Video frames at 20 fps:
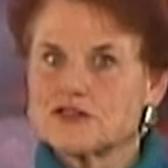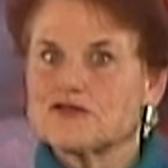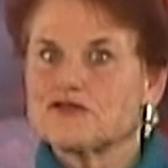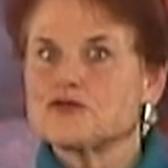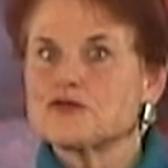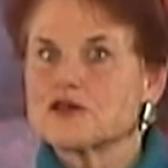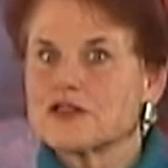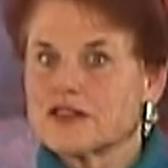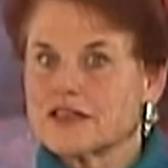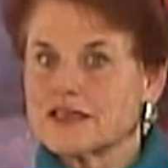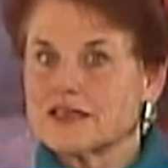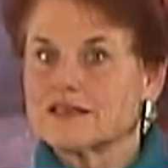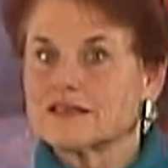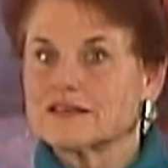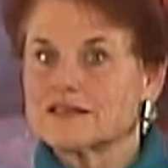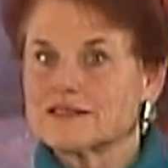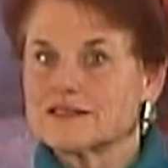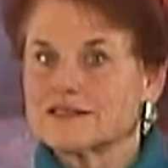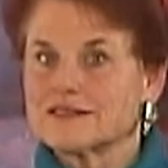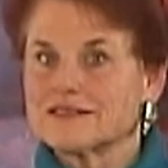four
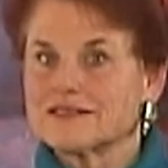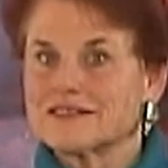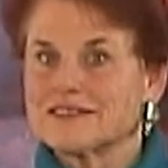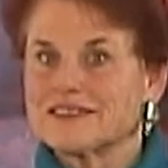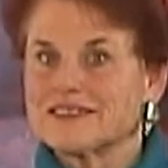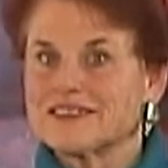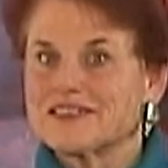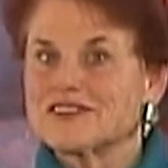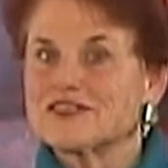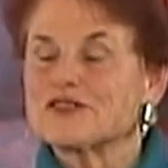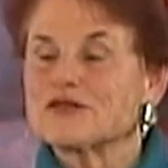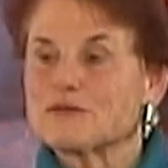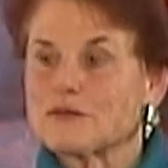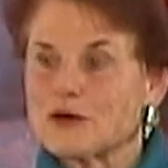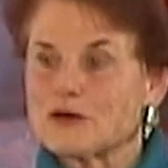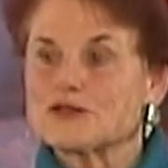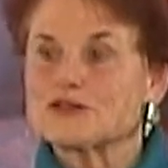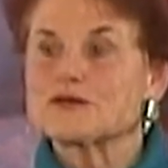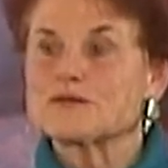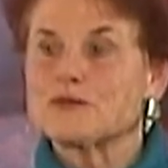things that are
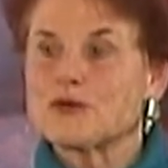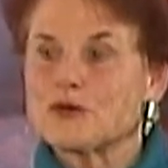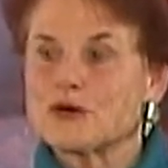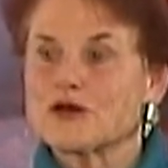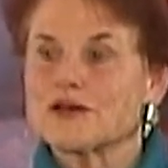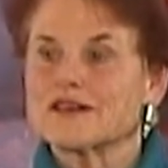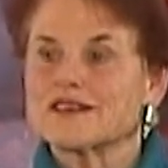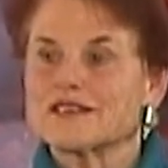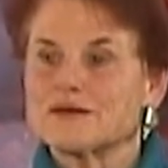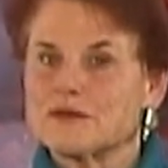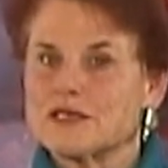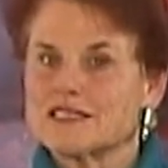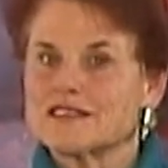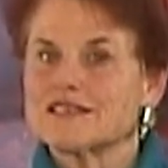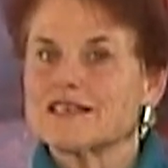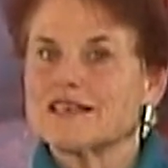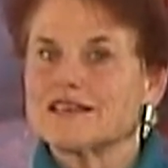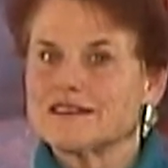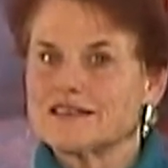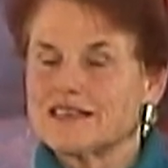most important to be
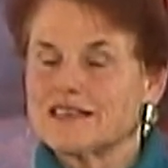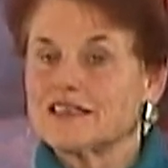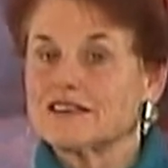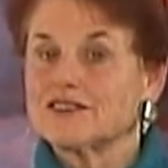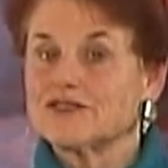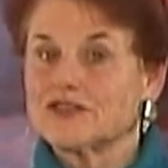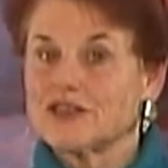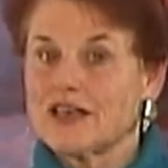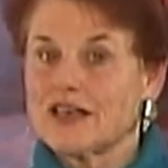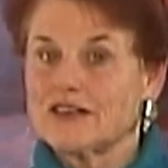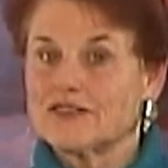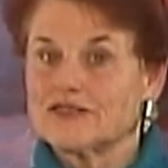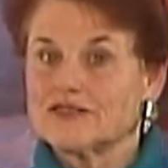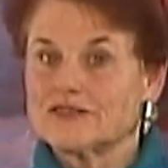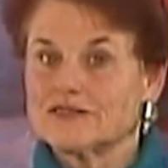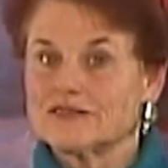said at the end of life.